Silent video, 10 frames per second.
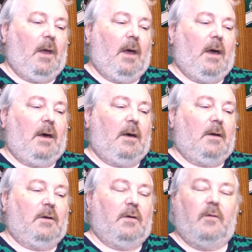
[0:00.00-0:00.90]

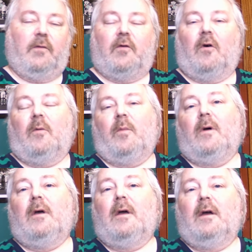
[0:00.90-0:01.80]
And from
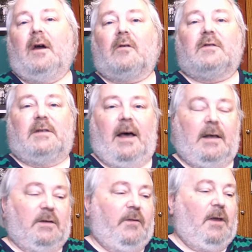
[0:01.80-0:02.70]
current
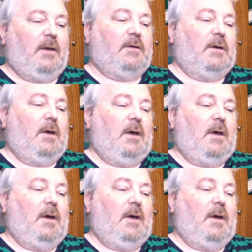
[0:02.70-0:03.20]
stats for his